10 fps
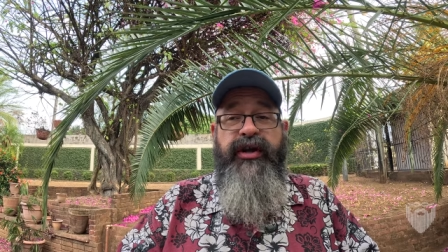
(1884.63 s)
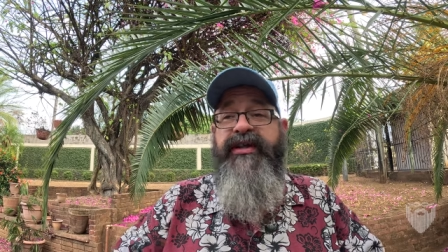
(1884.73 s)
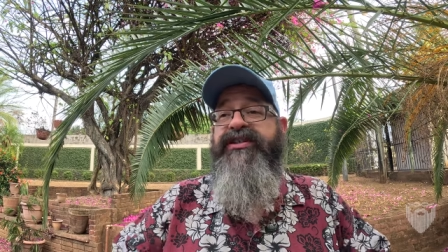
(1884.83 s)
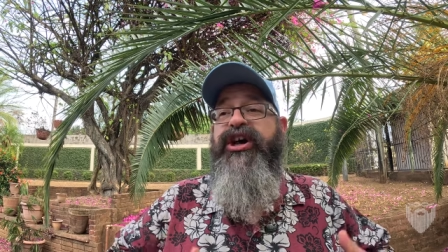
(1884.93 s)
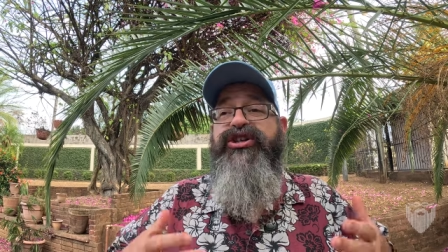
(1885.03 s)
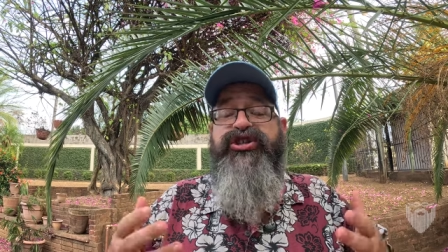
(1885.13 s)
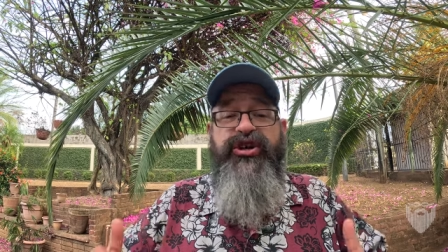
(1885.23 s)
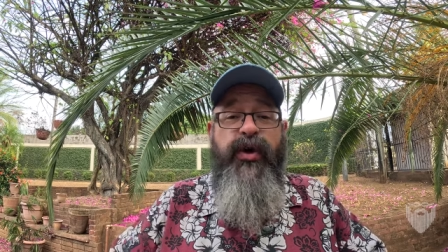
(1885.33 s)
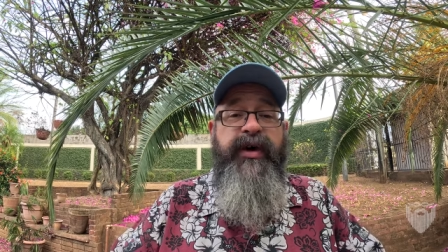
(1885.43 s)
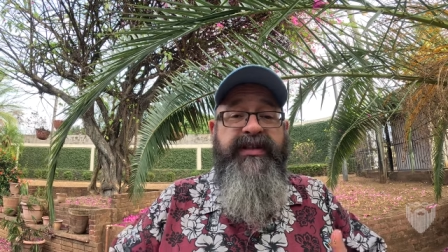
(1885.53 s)
It's
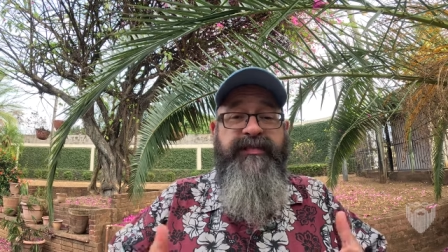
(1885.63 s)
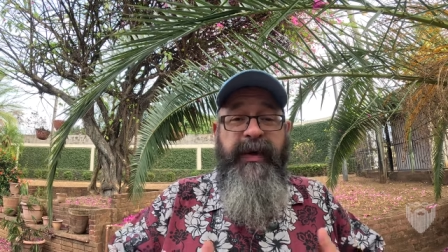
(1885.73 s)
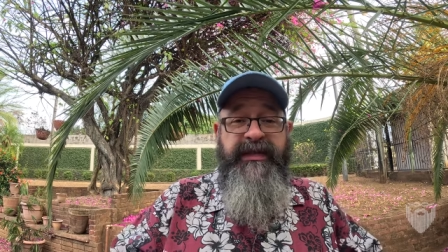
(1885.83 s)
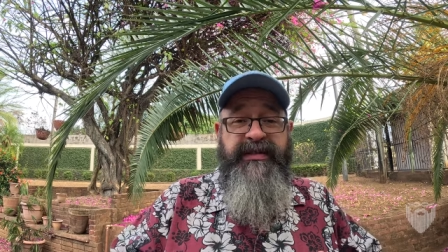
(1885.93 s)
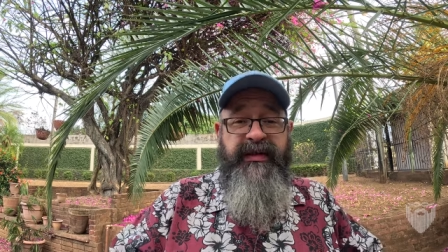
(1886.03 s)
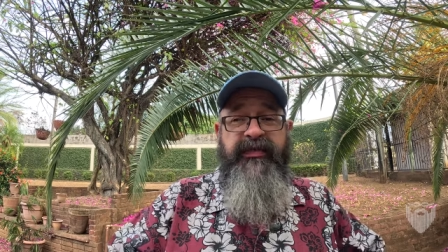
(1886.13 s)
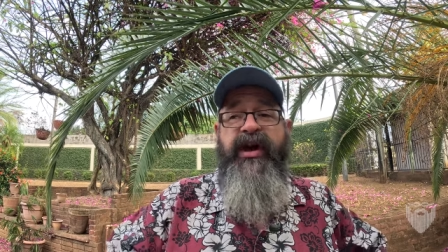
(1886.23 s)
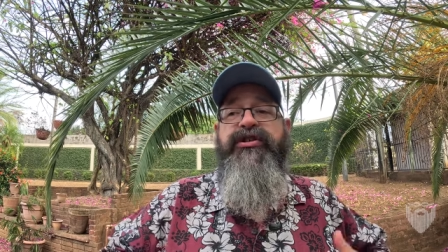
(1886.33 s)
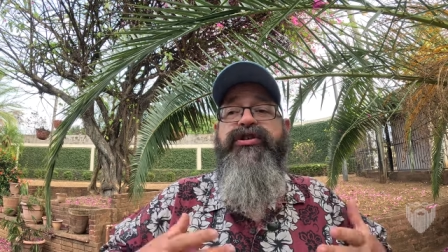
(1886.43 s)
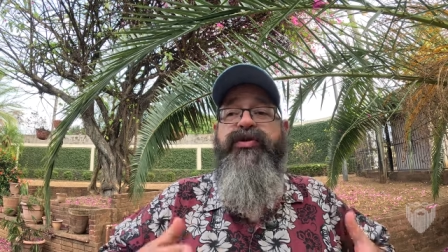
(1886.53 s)
so expensive
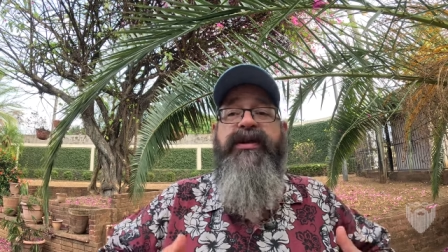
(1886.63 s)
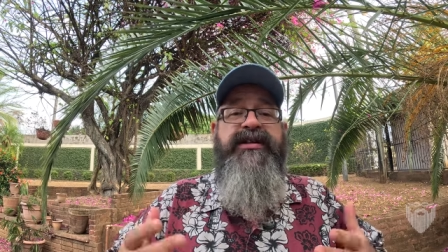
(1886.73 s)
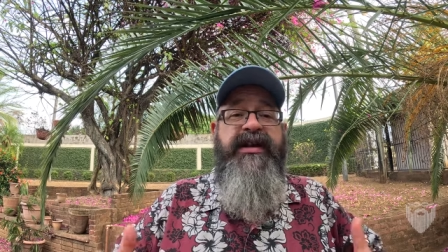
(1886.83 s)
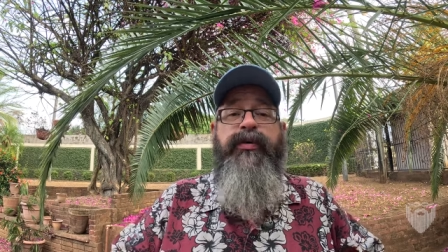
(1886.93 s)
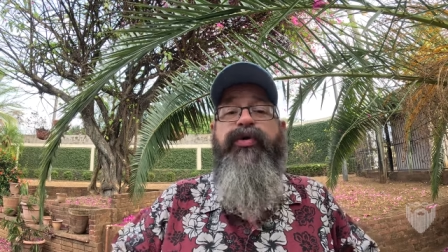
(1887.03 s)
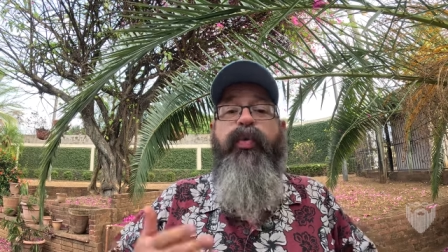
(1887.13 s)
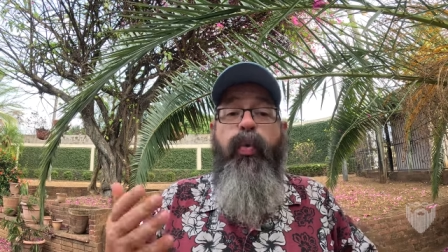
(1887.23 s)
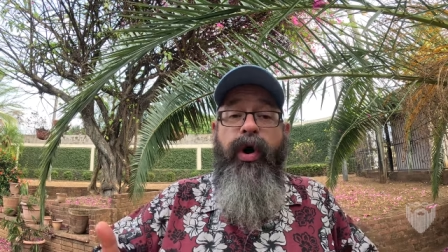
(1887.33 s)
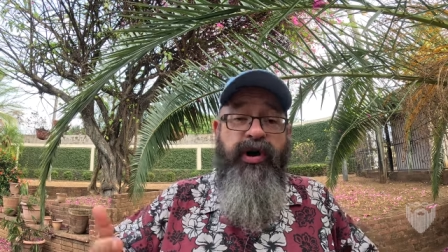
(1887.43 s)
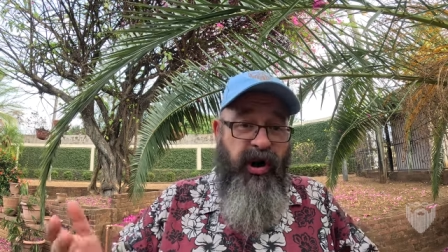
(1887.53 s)
to try to deal with
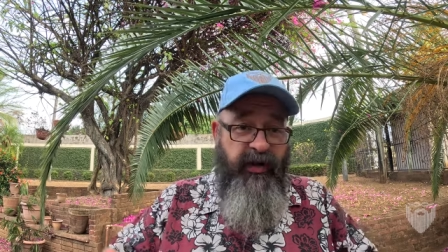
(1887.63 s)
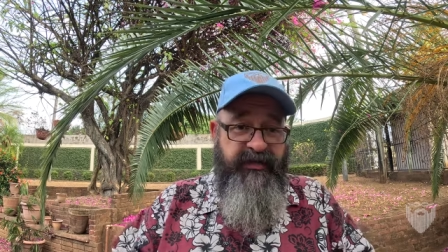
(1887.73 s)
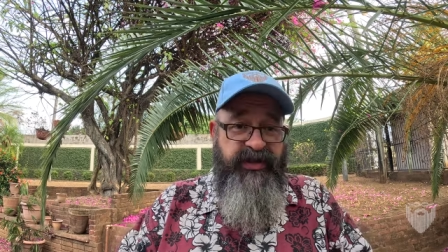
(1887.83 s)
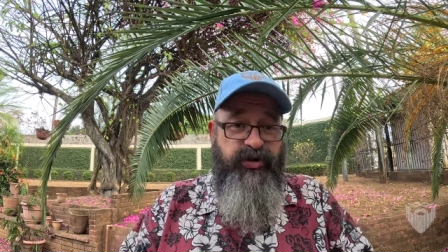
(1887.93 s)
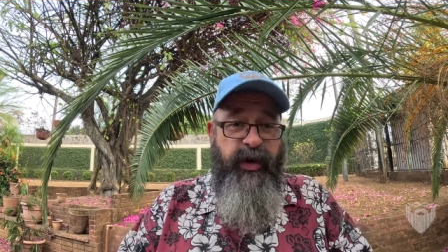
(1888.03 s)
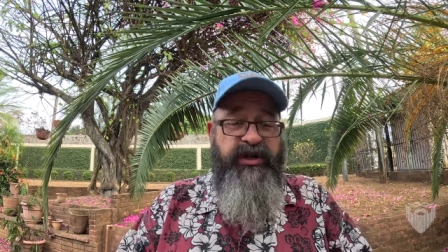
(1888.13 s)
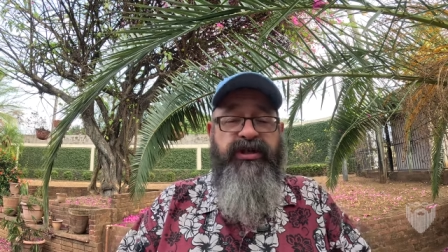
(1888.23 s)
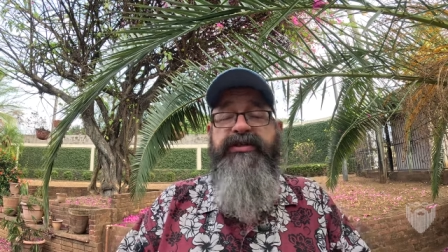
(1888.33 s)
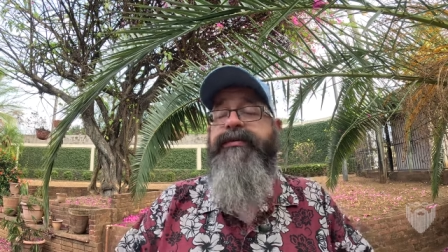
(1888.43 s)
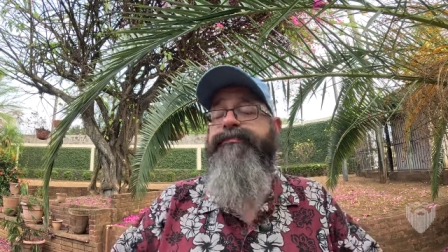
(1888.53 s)
one-off
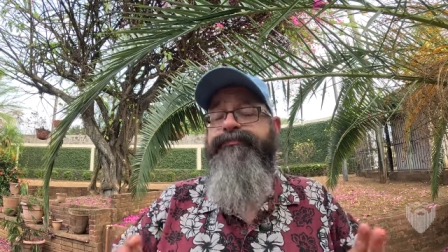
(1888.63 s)
situations.